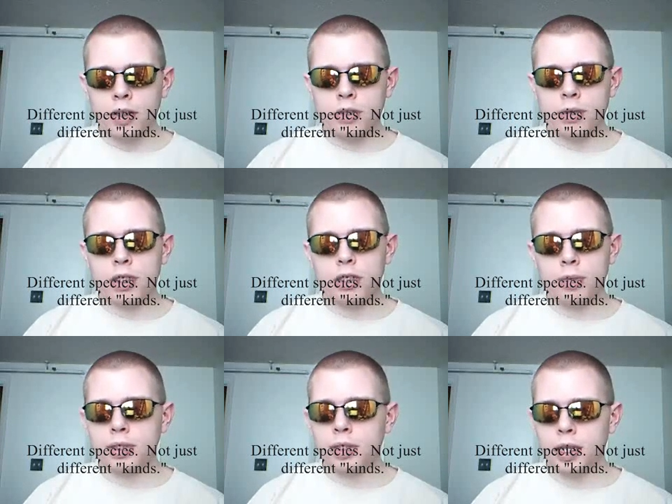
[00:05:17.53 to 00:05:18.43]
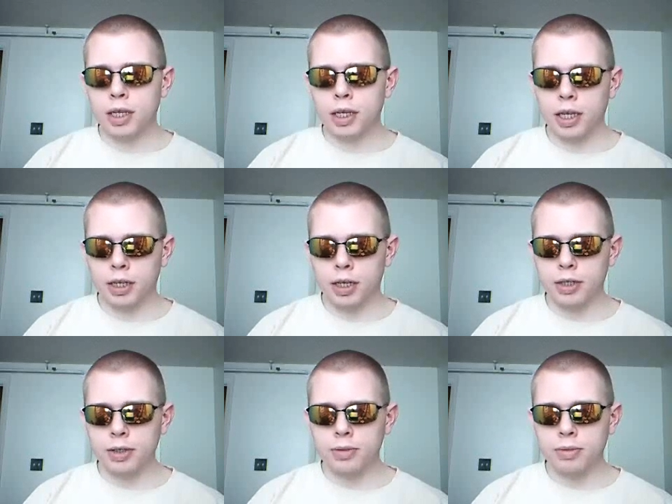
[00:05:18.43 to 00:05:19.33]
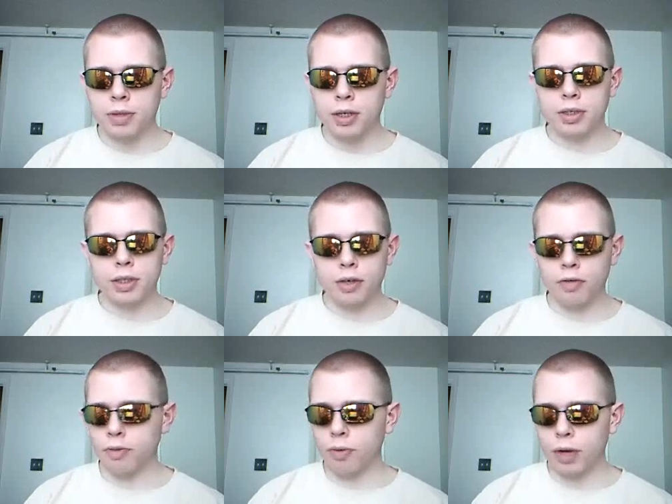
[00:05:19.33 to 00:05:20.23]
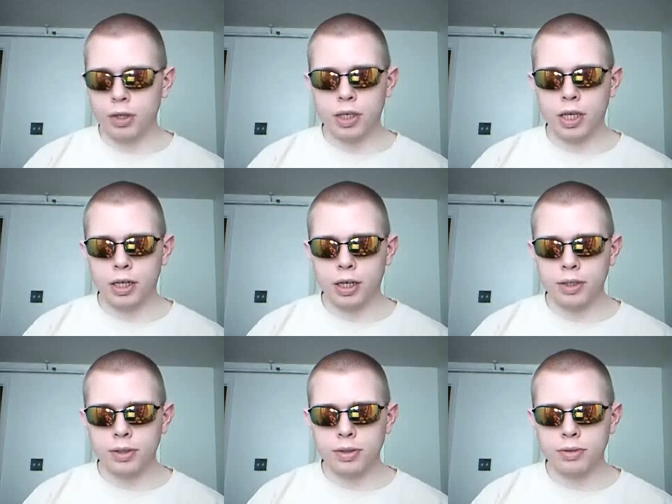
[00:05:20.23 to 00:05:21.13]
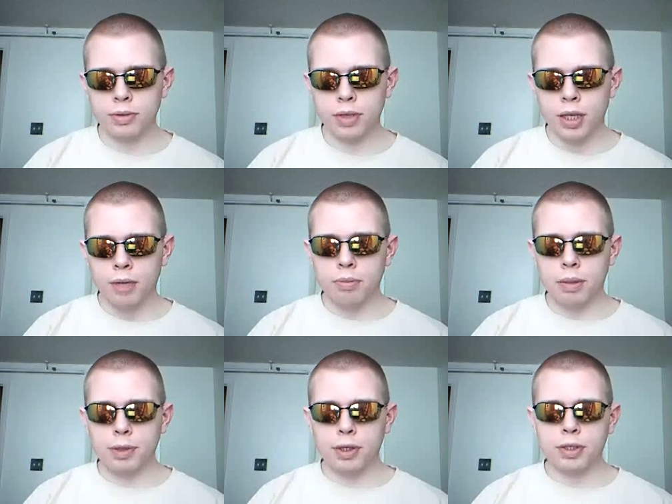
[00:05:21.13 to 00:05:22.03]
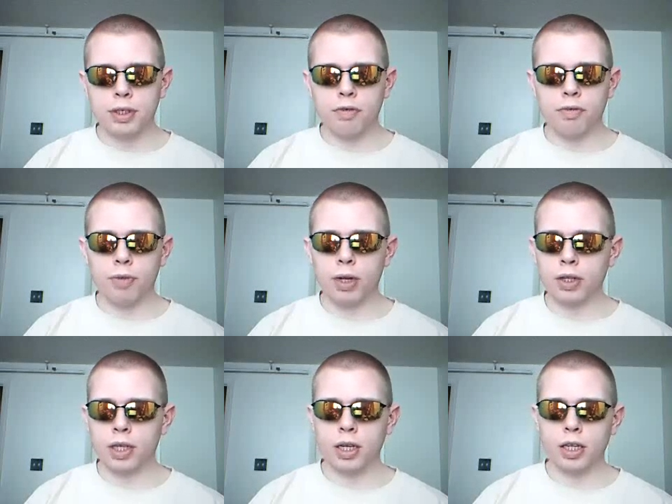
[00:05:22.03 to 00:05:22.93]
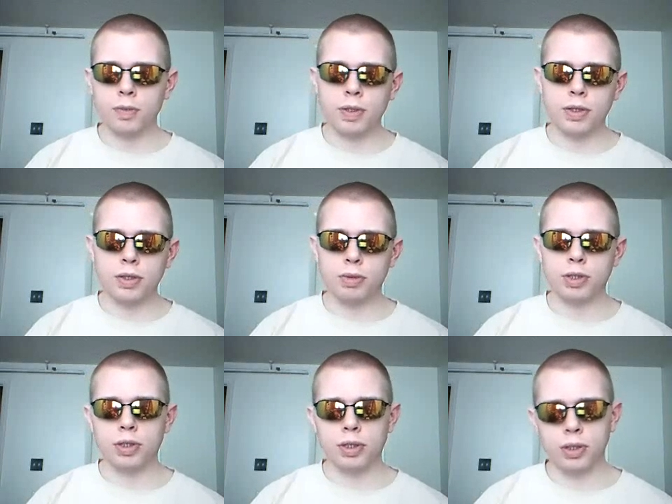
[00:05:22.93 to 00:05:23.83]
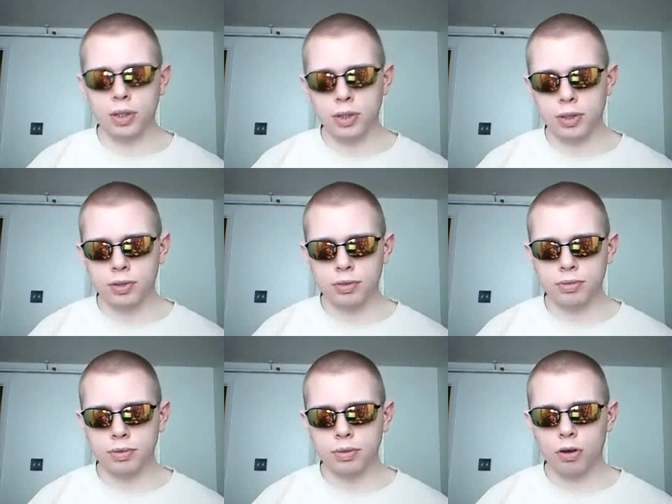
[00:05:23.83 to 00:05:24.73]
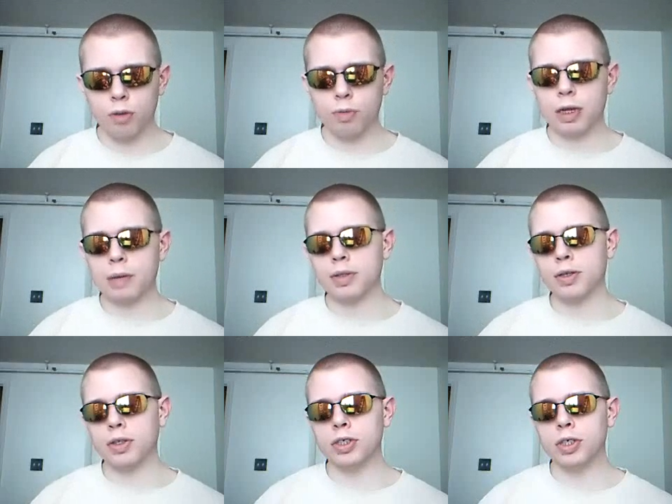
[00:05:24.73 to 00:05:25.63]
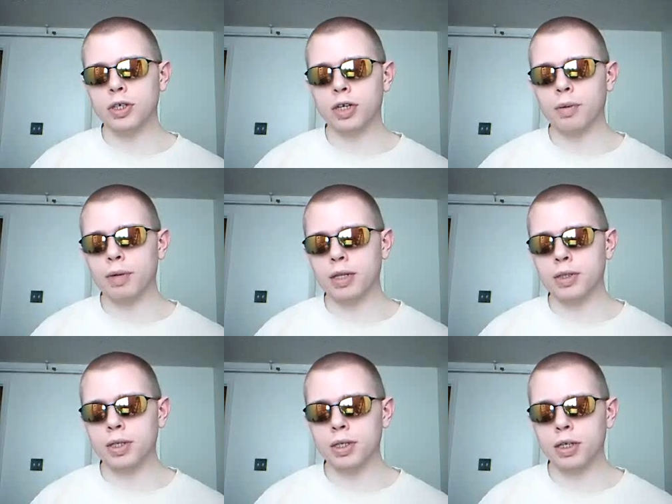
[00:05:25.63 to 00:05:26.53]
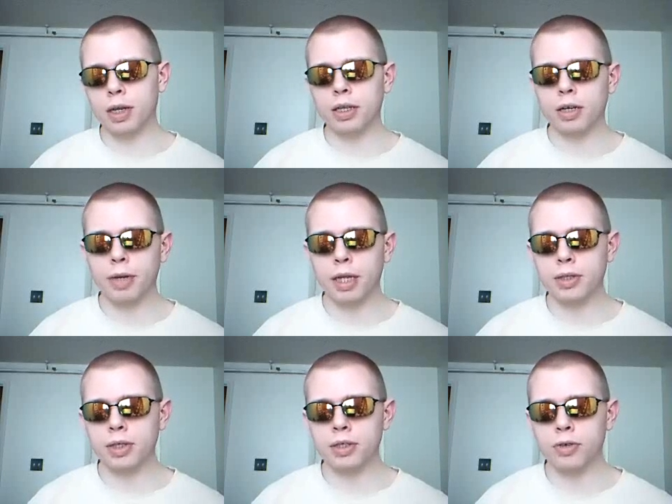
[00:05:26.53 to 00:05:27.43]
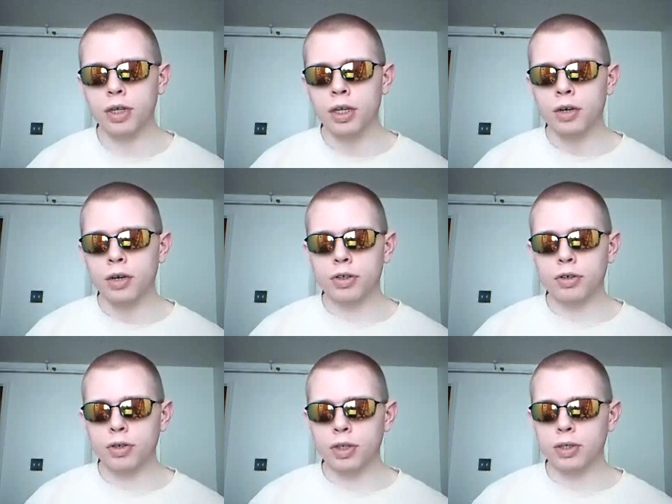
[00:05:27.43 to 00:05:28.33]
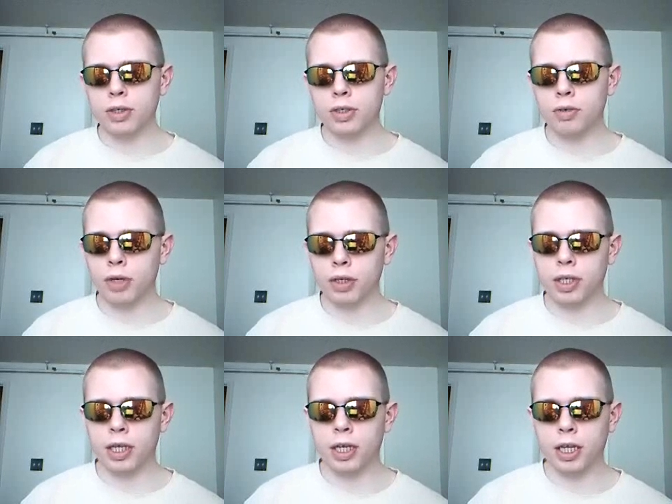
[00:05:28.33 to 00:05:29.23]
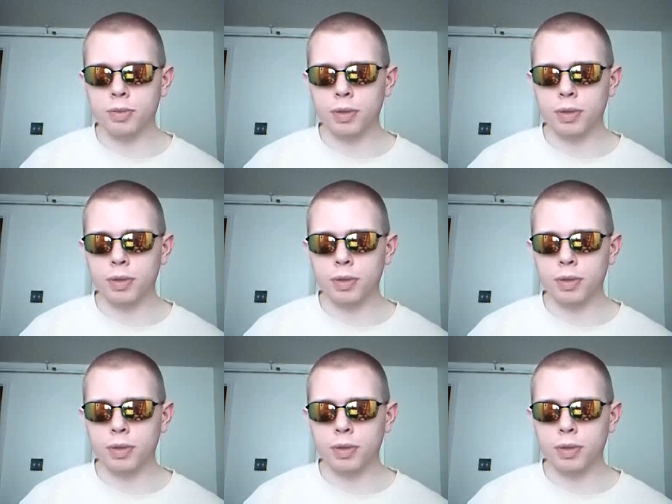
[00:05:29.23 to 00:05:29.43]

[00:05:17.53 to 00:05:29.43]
These are each domesticated canines, descended from wild canines. Maybe they're descended from wild canine species which still exist, or perhaps they only share a common ancestry with currently existing wild canines.